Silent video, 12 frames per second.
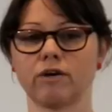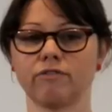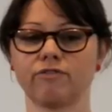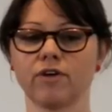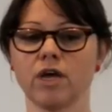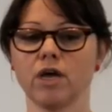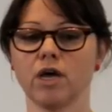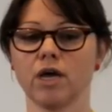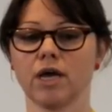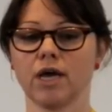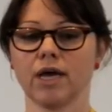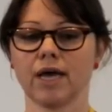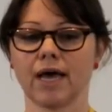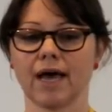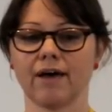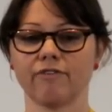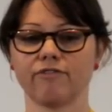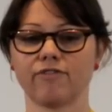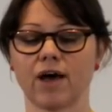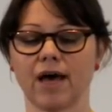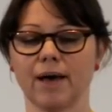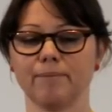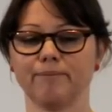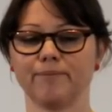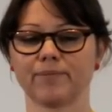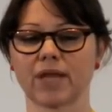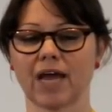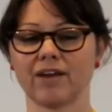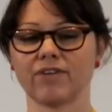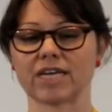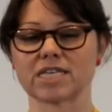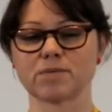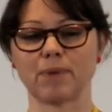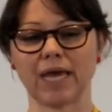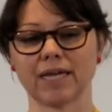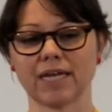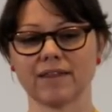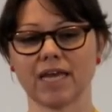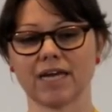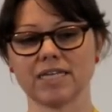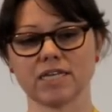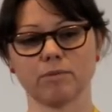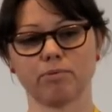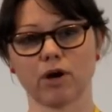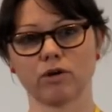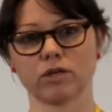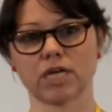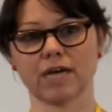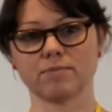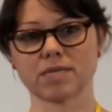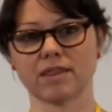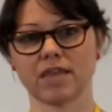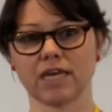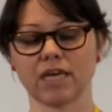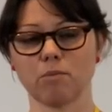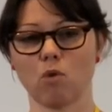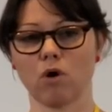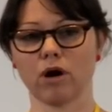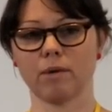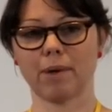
of kind of expanding the idea of prototypes and thinking more